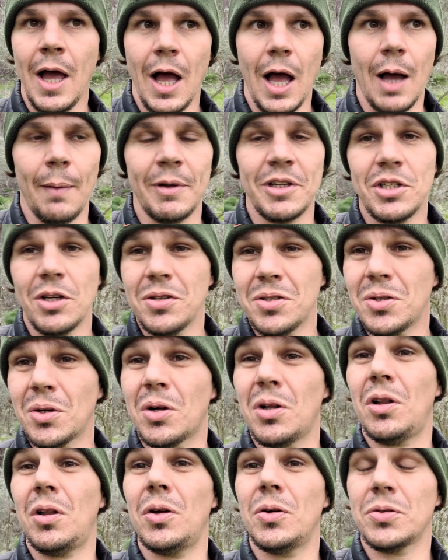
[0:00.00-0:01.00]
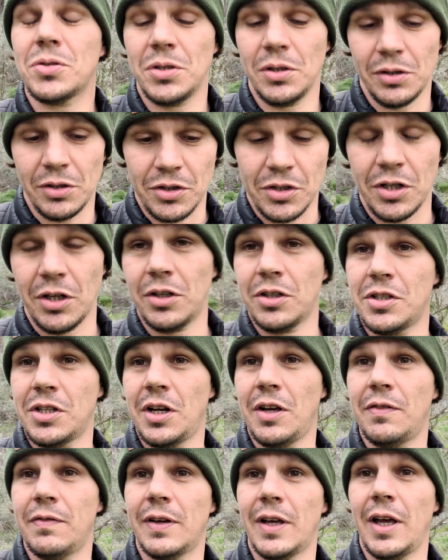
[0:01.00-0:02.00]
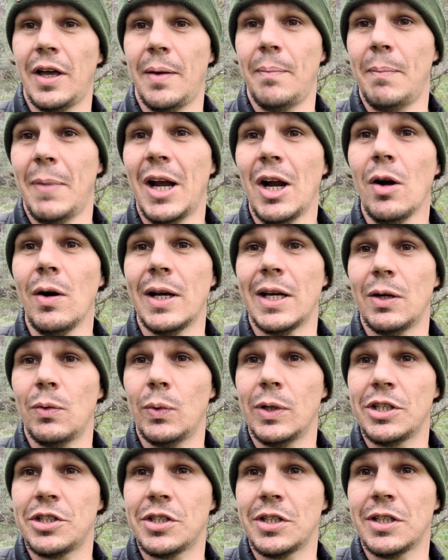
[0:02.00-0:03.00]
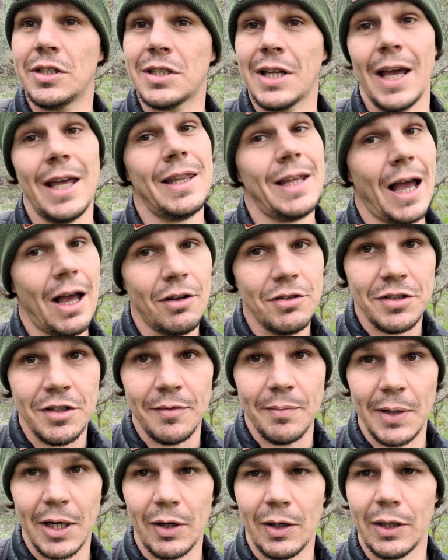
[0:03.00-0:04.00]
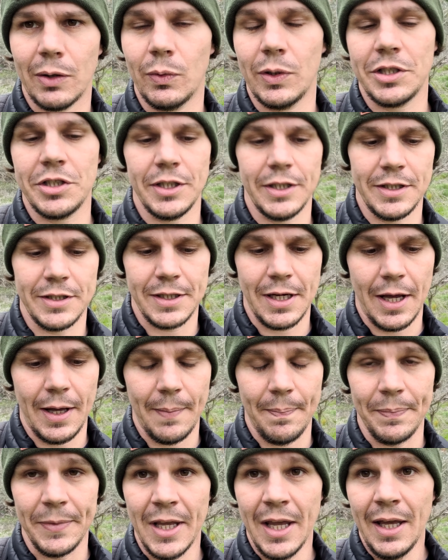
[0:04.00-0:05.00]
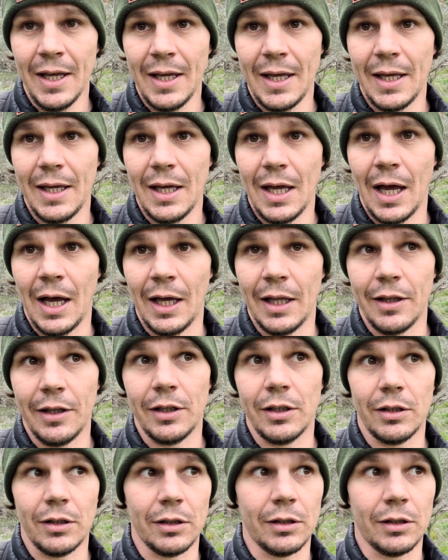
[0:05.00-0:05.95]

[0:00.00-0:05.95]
It's also close to the Church of Mary, which is, and the House of Mary, which is the